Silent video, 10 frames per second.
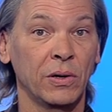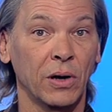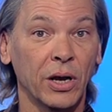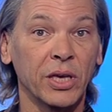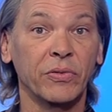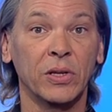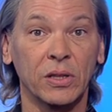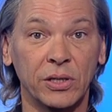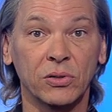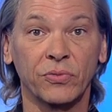are given
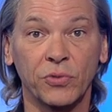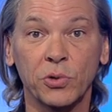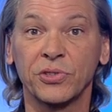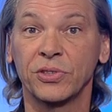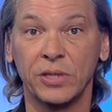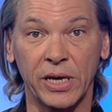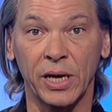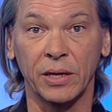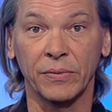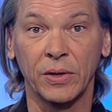legal force
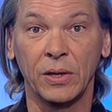today